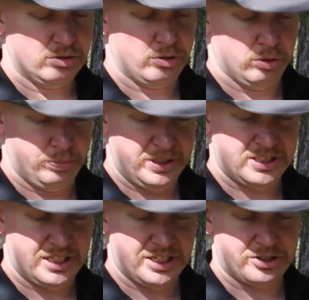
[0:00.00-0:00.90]
cool
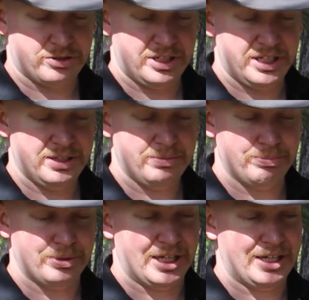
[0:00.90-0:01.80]
piece of history,
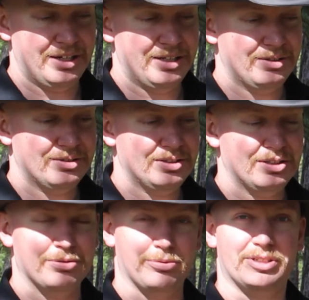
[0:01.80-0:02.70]
but
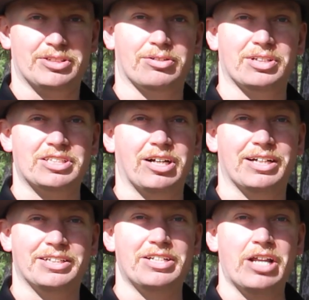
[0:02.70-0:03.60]
we certainly
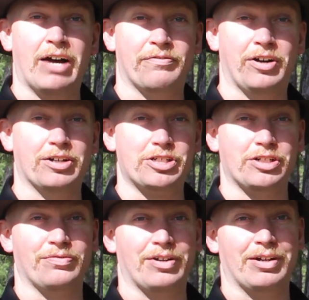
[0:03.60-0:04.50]
saw it did not
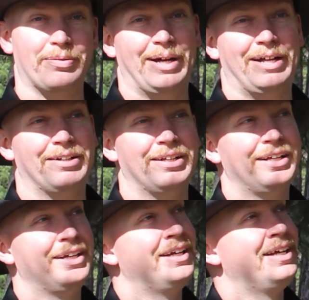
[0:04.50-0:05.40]
function very well.
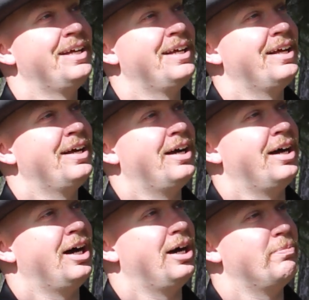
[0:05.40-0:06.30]

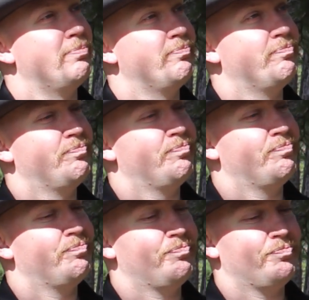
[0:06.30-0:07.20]

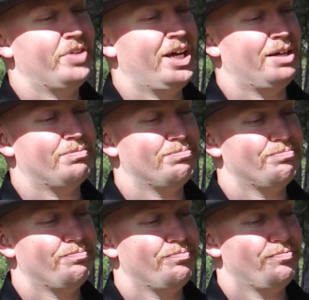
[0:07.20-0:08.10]
Yeah,
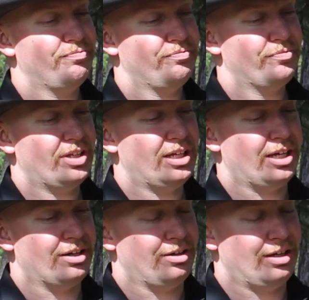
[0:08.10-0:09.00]

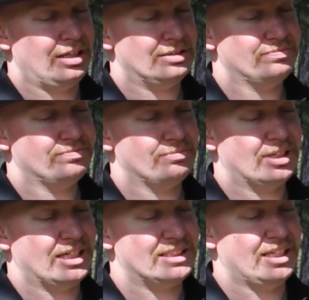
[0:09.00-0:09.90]
I don't know.
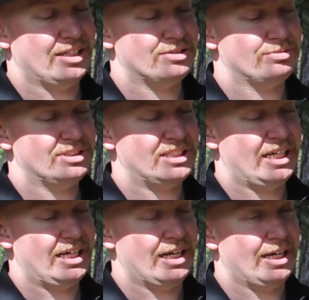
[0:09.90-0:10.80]
Like I said, this was
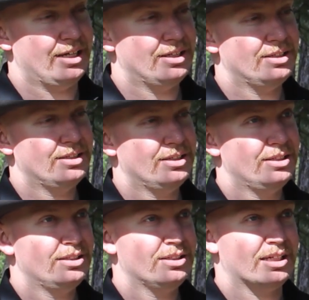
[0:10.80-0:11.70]
a
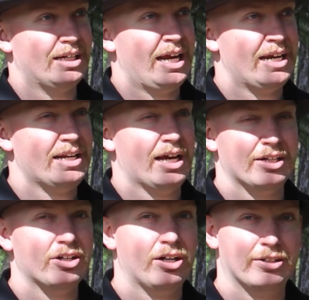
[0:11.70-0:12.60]
like an
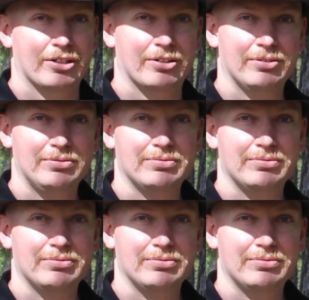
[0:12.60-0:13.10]
$89,